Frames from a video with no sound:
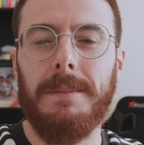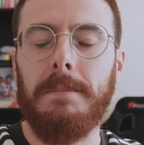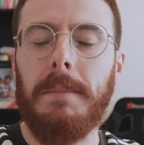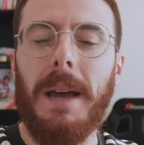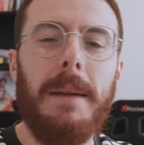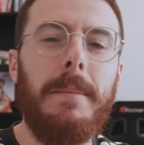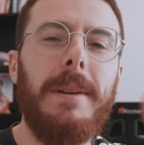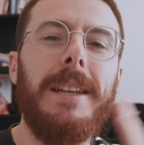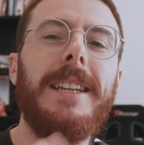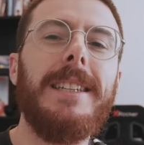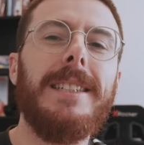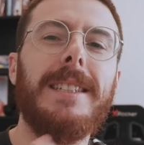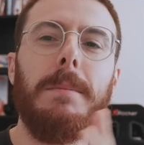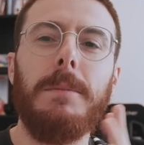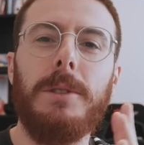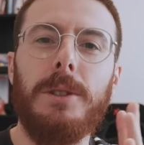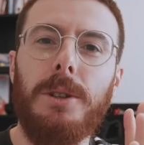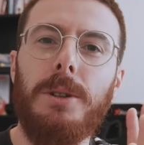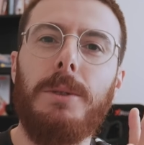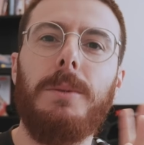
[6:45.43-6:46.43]
Maybe it is
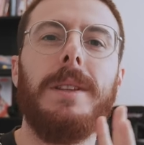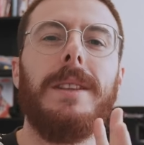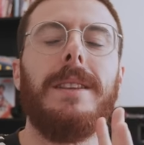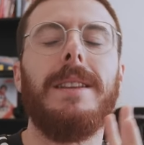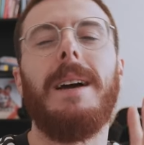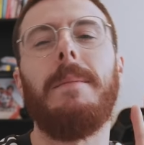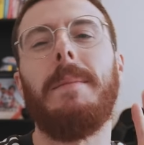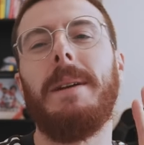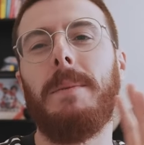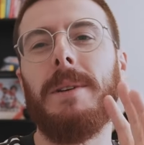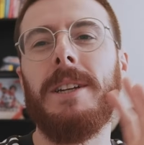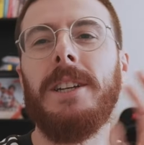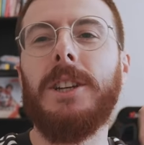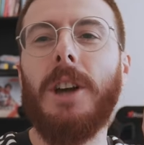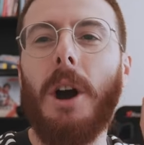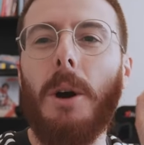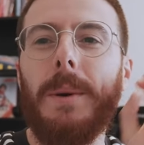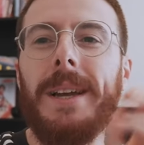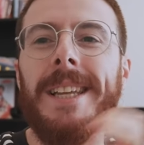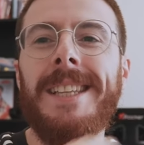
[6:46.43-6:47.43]
something to do with, I mean, we can
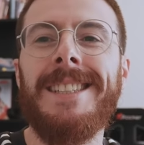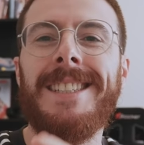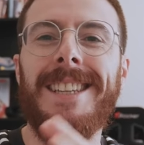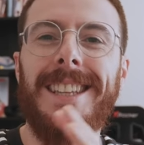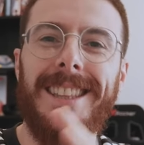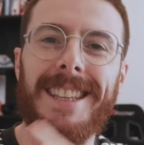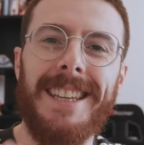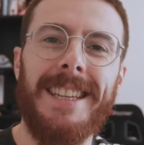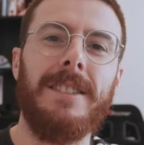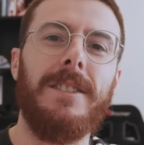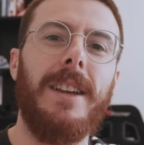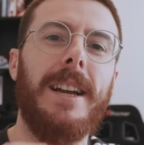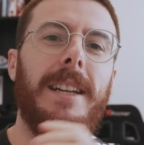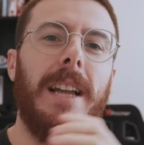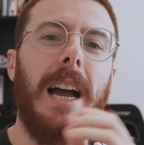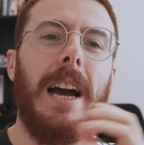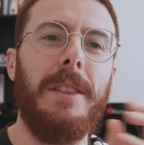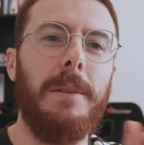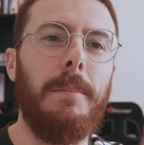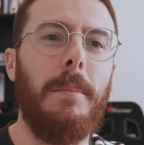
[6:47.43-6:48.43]
go into things like
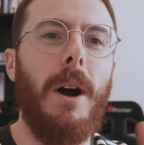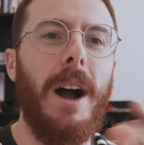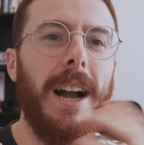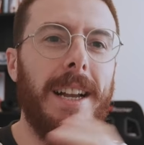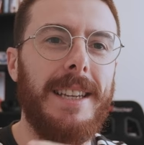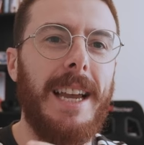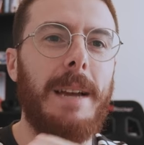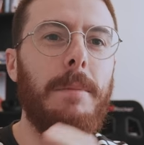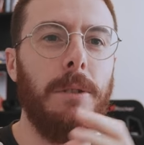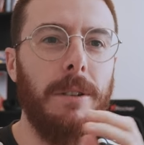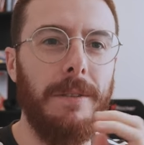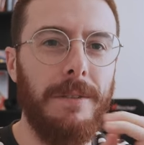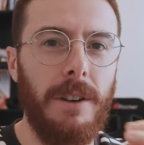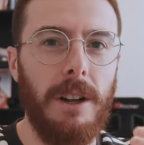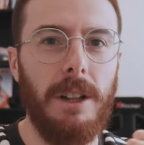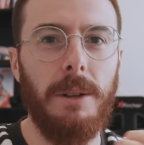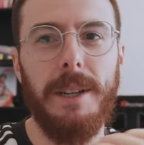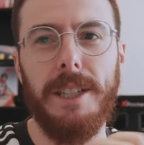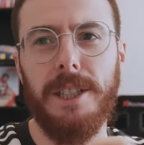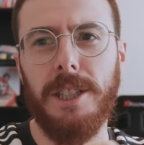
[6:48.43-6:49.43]
are the bikes able to
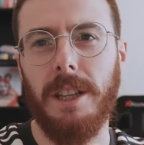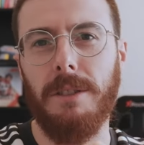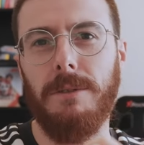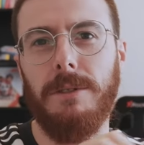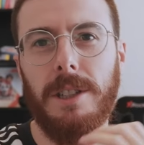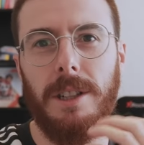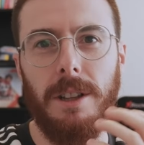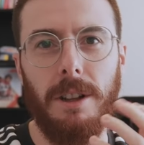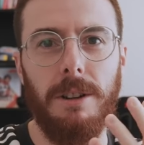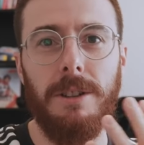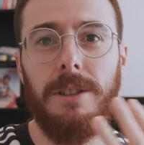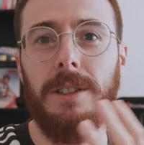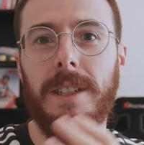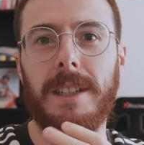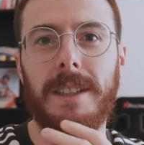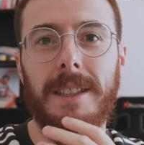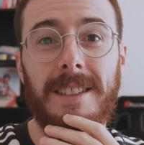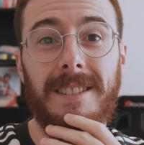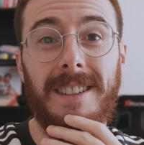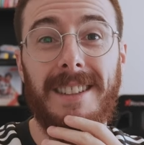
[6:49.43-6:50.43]
follow each other as closely
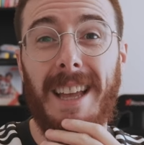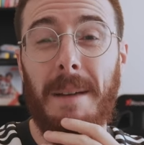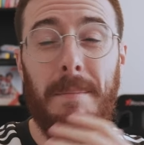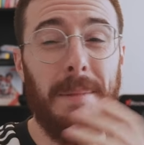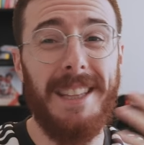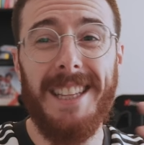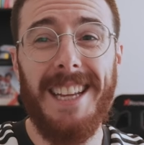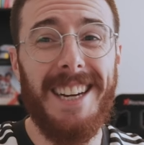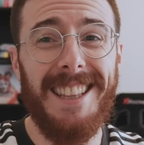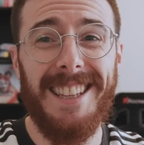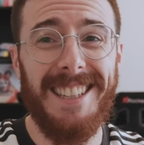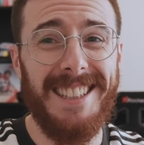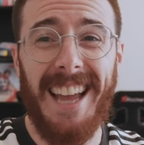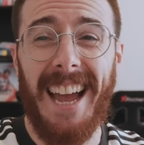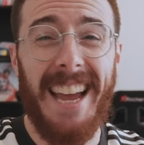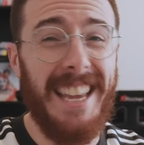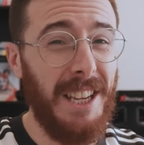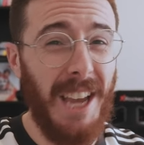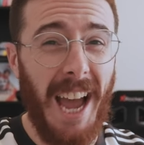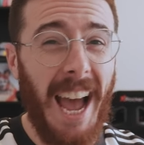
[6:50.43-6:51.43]
and things like that. But at the end of the
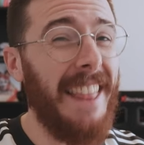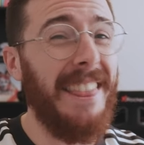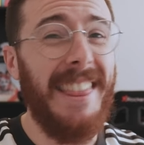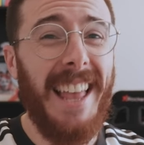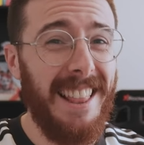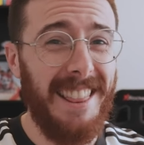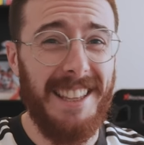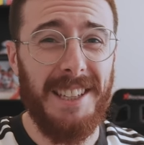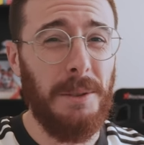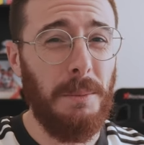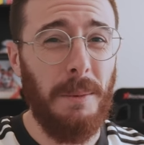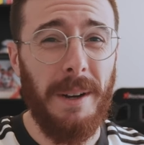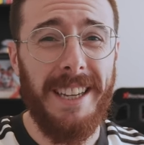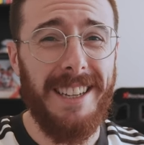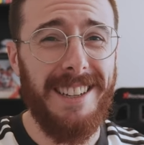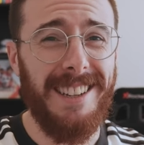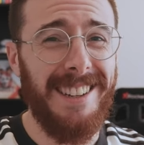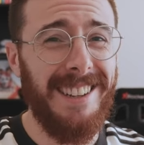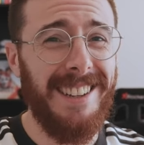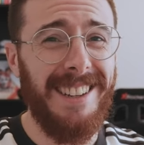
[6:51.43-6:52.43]
day, you had that this
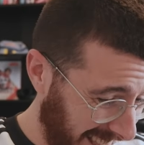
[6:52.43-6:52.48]
week.